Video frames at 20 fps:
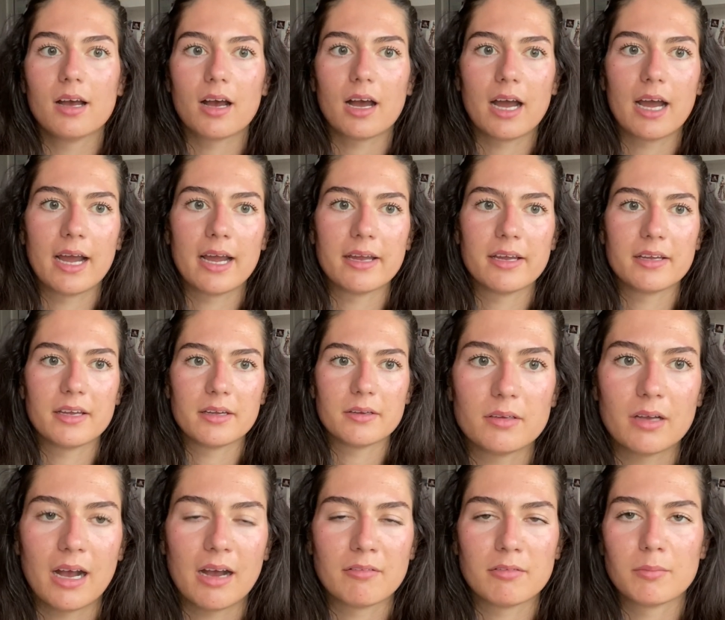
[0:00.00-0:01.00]
I
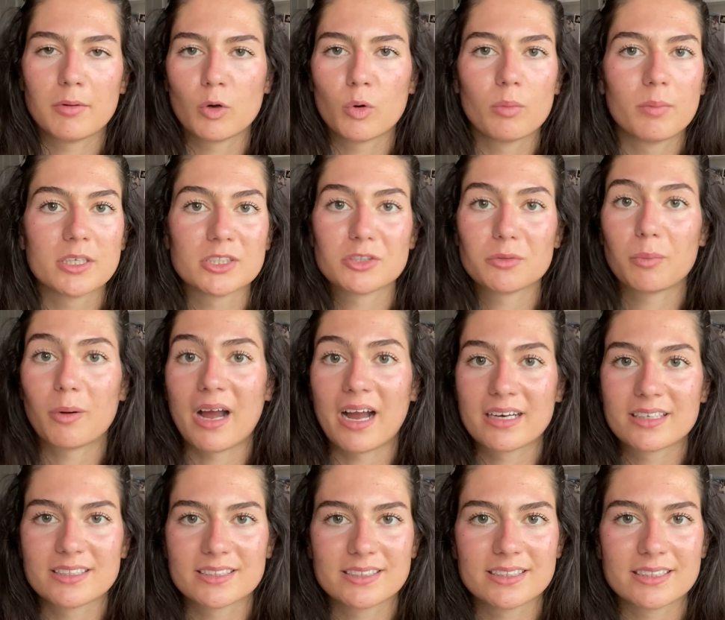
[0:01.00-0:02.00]
have a whole bunch of
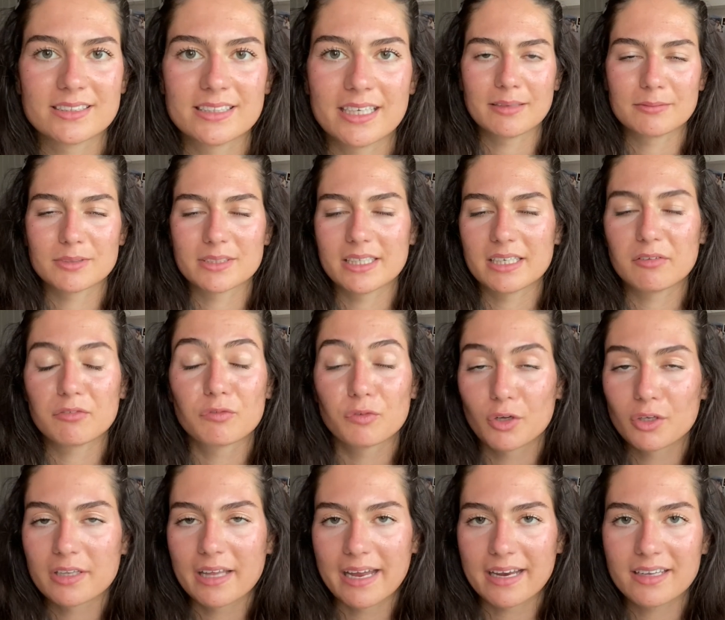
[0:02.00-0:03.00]
practice exams like
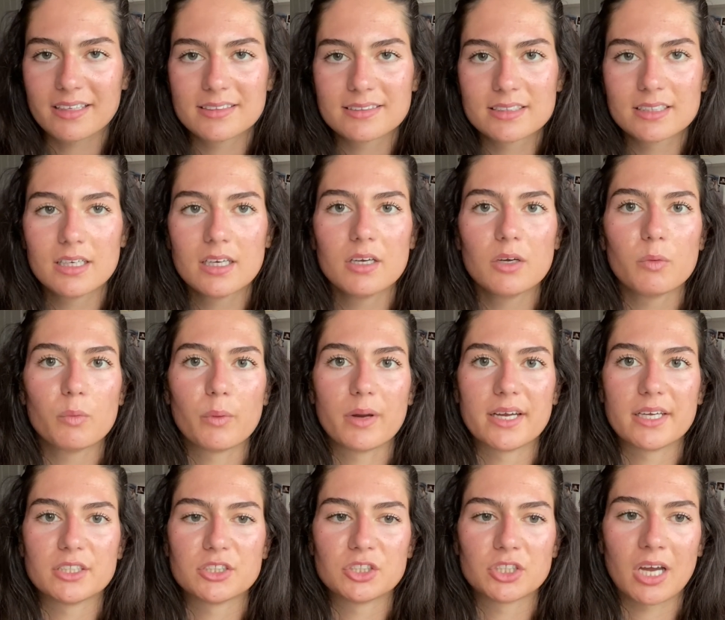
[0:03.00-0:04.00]
full lengths,
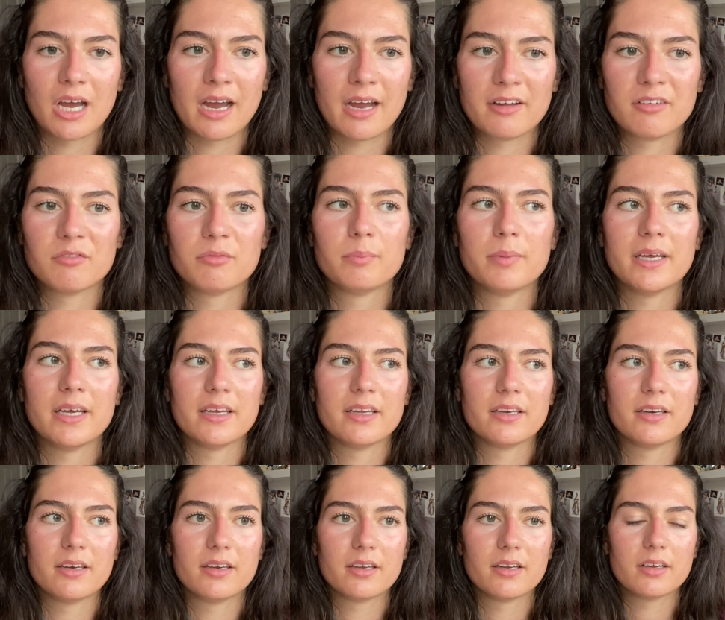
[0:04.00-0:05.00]
which I've
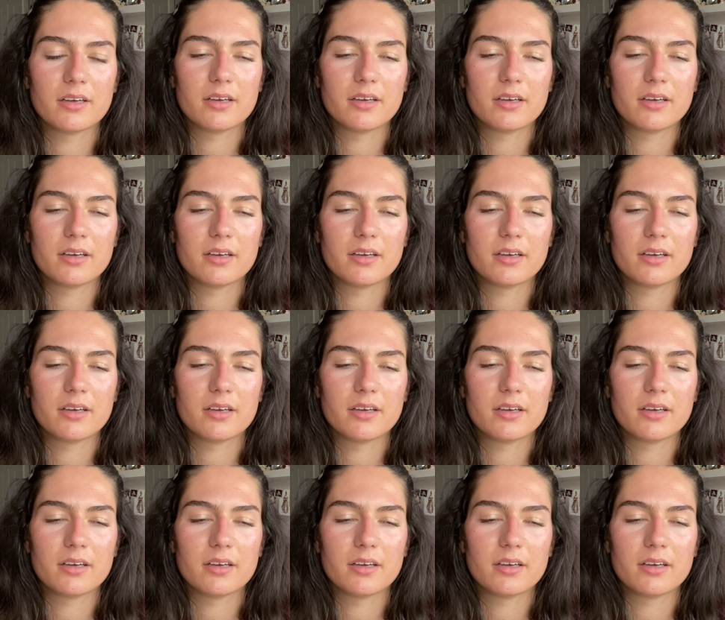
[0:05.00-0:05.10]
been